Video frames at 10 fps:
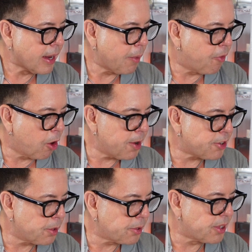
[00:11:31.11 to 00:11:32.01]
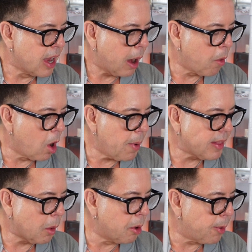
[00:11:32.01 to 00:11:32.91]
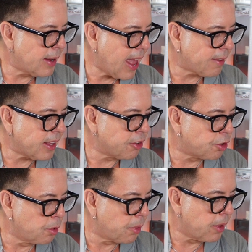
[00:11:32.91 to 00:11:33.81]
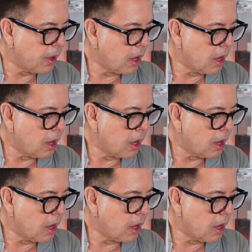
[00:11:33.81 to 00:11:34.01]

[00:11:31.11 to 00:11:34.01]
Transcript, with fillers: camphorous aroma that will relax and soothe.